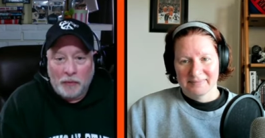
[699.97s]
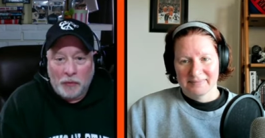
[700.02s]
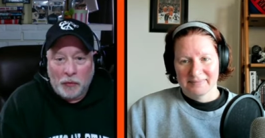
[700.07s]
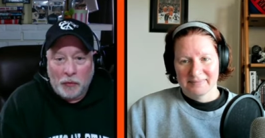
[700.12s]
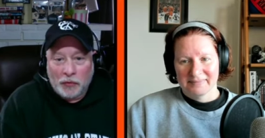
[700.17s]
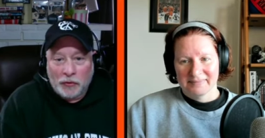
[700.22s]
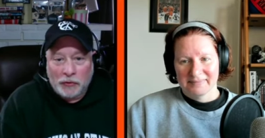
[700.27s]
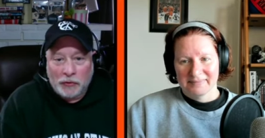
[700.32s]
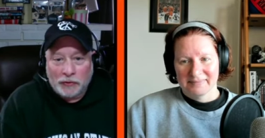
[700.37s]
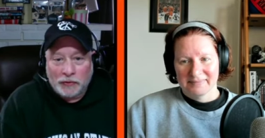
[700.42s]

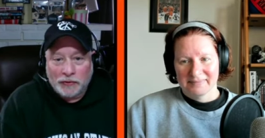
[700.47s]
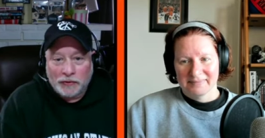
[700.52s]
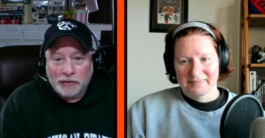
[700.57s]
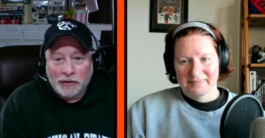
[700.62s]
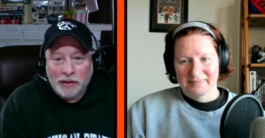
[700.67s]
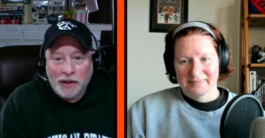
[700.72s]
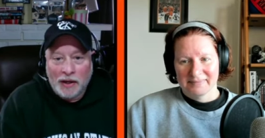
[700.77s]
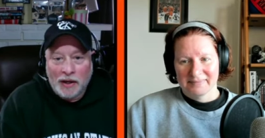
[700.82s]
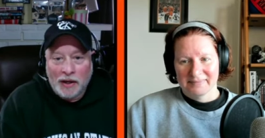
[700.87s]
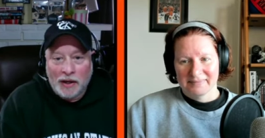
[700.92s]
Speaker 1: more goals.
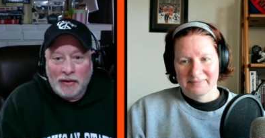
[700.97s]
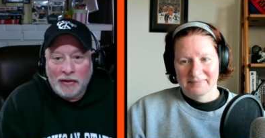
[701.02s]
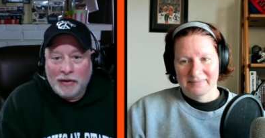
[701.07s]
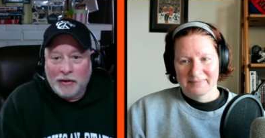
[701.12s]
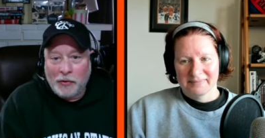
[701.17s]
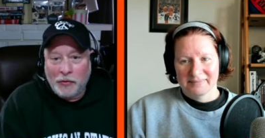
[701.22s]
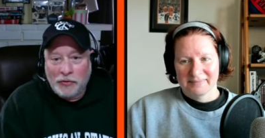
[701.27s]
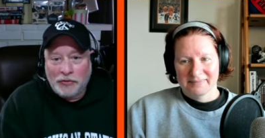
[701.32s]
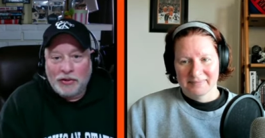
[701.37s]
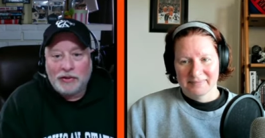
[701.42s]
And the
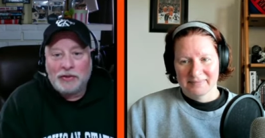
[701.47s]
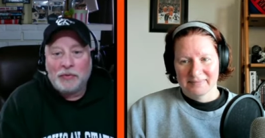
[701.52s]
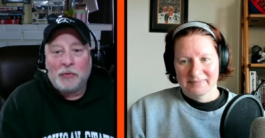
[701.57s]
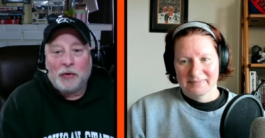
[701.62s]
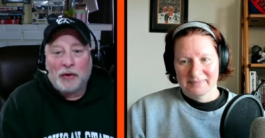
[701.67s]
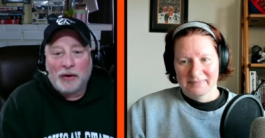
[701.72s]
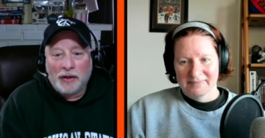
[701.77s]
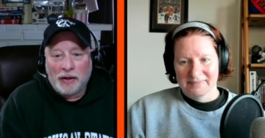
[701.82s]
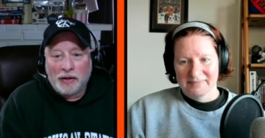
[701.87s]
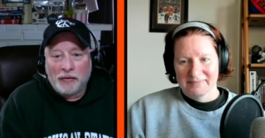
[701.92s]
coach doesn't
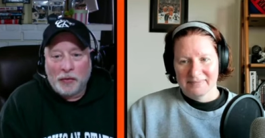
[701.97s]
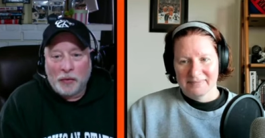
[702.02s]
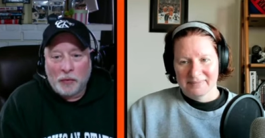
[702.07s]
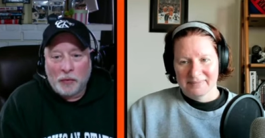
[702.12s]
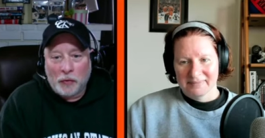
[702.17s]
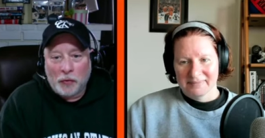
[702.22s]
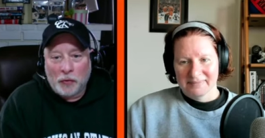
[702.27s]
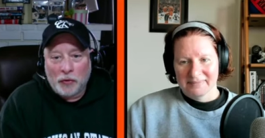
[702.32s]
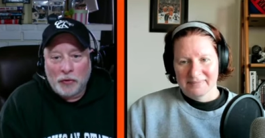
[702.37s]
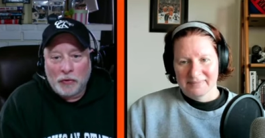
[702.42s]
want to give
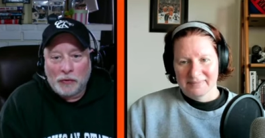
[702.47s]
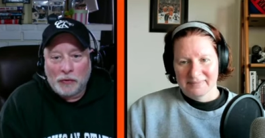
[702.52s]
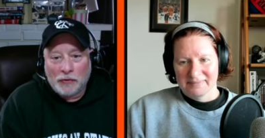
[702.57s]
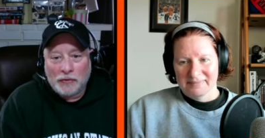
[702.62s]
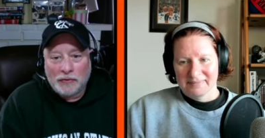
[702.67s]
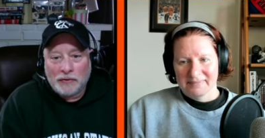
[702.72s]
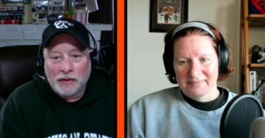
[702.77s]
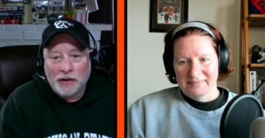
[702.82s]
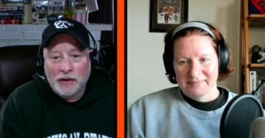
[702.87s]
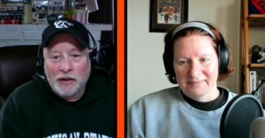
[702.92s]
up more
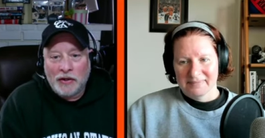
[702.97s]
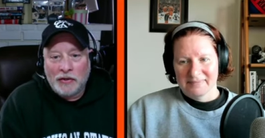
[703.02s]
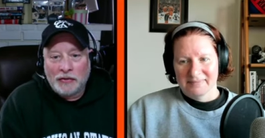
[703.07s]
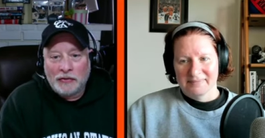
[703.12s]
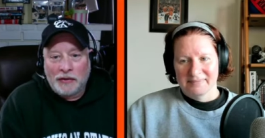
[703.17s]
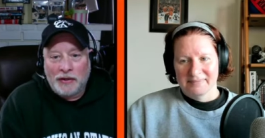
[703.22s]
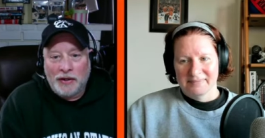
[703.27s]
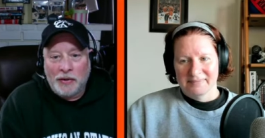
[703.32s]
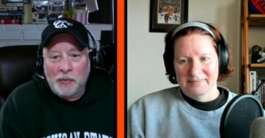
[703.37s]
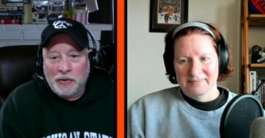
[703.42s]
goals.
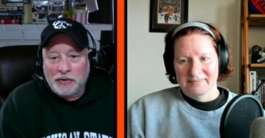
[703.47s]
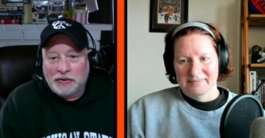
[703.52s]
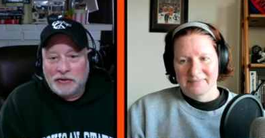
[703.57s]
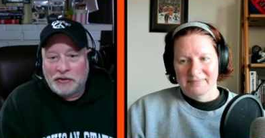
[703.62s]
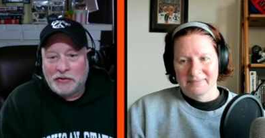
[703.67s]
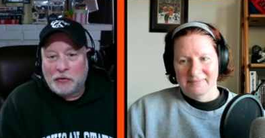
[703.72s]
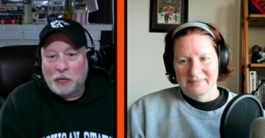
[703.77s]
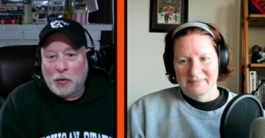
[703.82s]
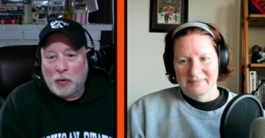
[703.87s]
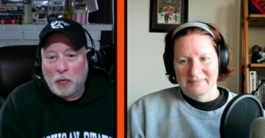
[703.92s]
So he wants to
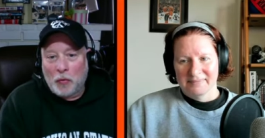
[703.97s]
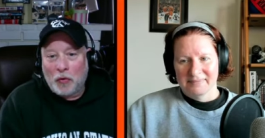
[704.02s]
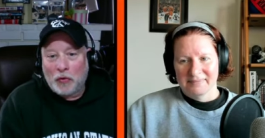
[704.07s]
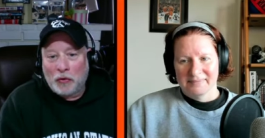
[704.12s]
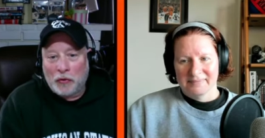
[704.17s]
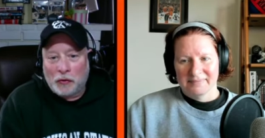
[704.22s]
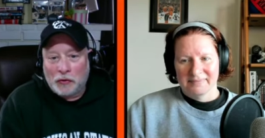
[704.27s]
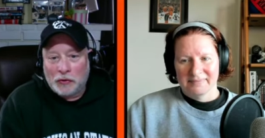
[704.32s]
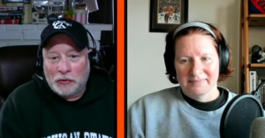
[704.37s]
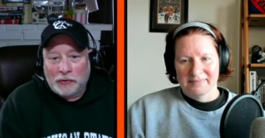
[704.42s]
score more
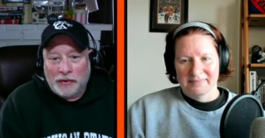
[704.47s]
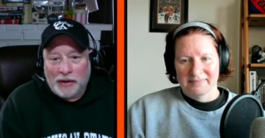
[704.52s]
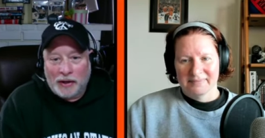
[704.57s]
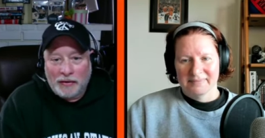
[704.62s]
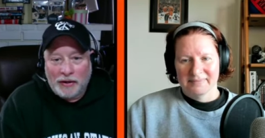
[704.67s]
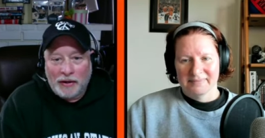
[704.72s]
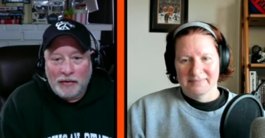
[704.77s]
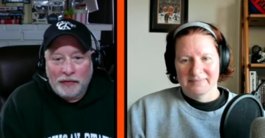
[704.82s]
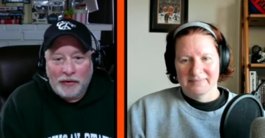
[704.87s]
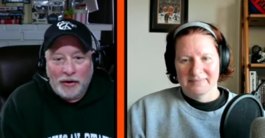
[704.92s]
goals
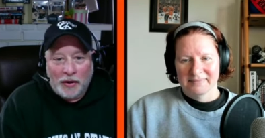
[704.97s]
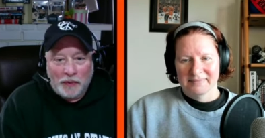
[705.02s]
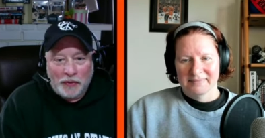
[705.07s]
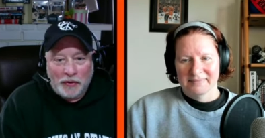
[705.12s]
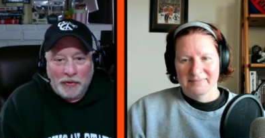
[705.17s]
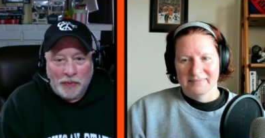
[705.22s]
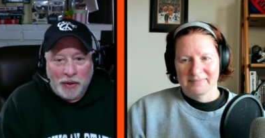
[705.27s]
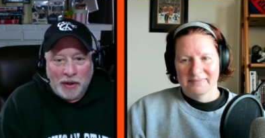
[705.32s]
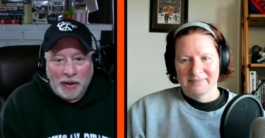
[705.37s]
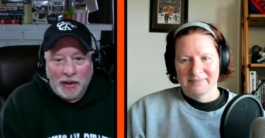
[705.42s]
without giving up
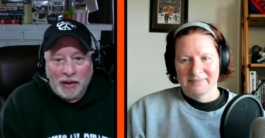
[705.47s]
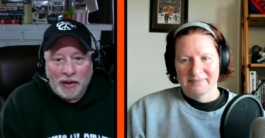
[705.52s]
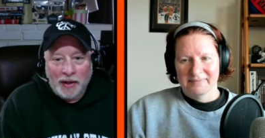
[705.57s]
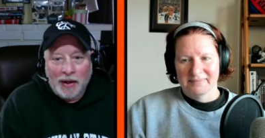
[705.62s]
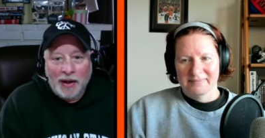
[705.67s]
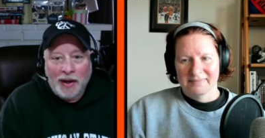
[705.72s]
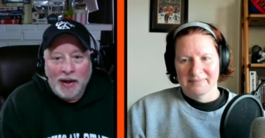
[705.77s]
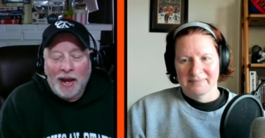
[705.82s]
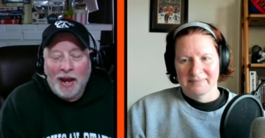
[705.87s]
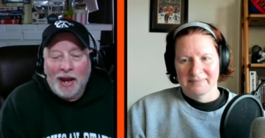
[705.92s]
as many.
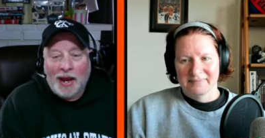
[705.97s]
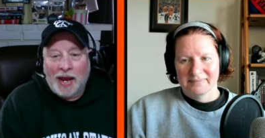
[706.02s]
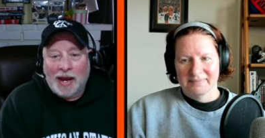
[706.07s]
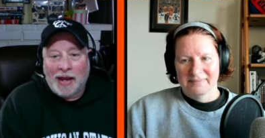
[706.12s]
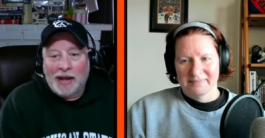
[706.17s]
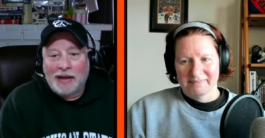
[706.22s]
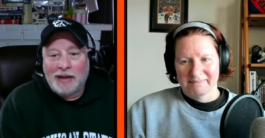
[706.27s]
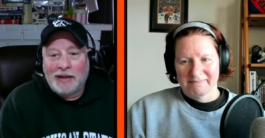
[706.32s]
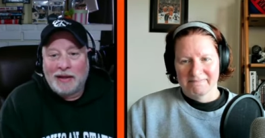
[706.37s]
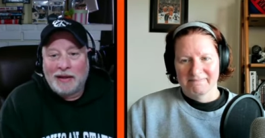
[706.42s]

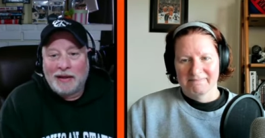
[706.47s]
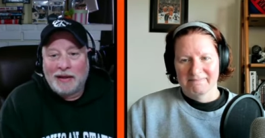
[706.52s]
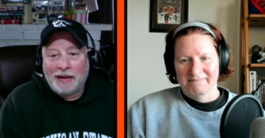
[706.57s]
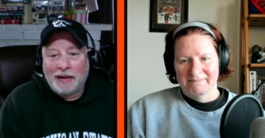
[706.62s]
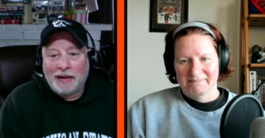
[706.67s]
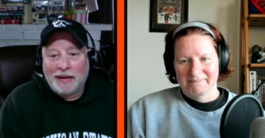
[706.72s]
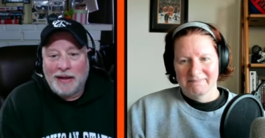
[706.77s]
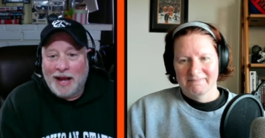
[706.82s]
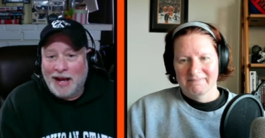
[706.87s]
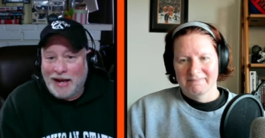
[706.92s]
And
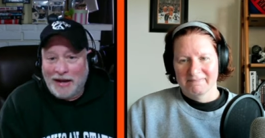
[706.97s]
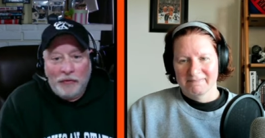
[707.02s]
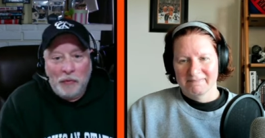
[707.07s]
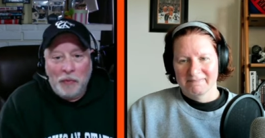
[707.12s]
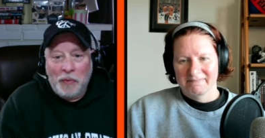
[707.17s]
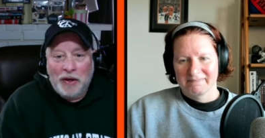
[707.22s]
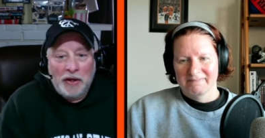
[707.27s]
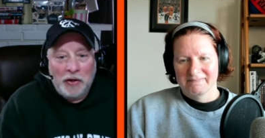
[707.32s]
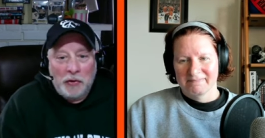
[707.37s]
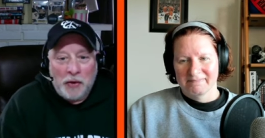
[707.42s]
not
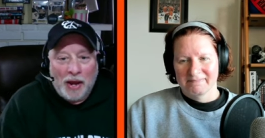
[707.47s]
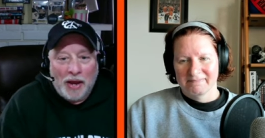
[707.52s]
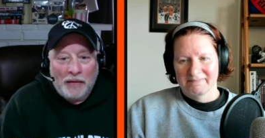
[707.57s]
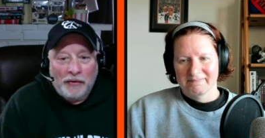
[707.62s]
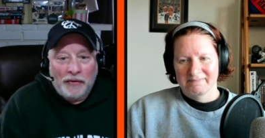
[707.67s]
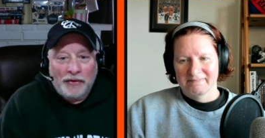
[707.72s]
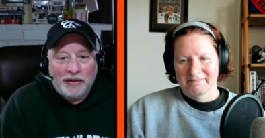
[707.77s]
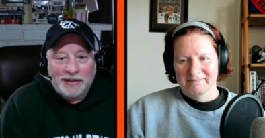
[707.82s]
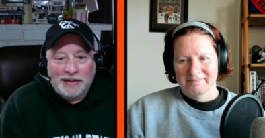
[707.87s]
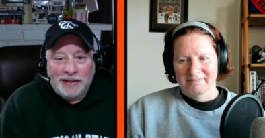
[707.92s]
everybody you have
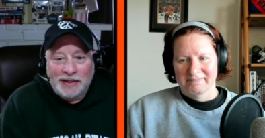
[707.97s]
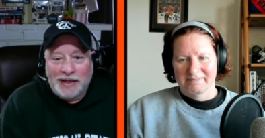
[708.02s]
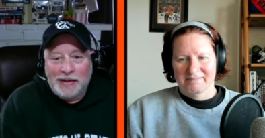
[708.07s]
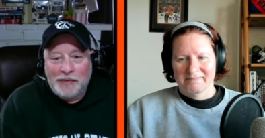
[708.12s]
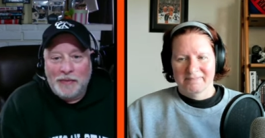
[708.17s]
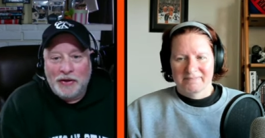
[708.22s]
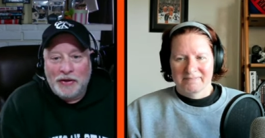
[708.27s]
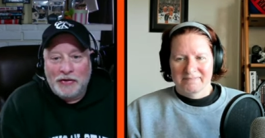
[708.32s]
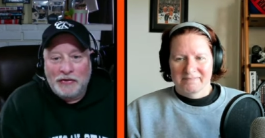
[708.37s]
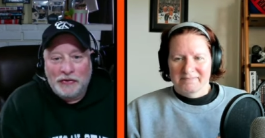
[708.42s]
on the
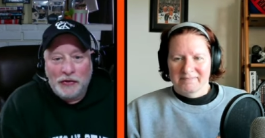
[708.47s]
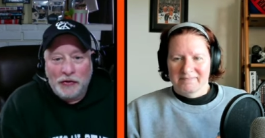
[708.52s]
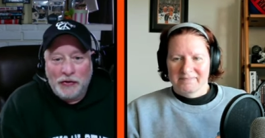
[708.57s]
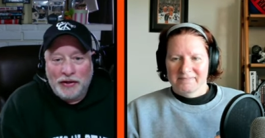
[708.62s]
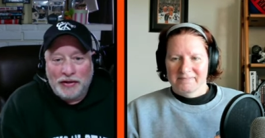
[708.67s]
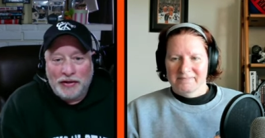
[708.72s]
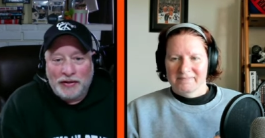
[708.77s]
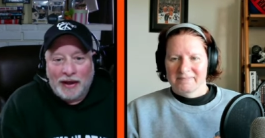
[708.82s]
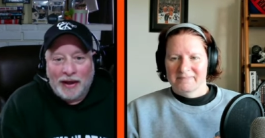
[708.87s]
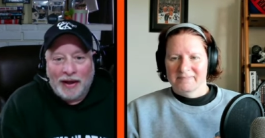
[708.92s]
team is good
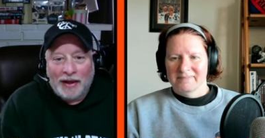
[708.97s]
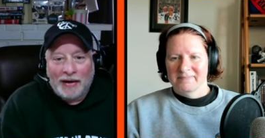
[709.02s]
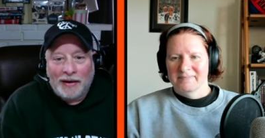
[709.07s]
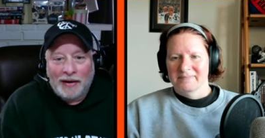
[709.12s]
at that.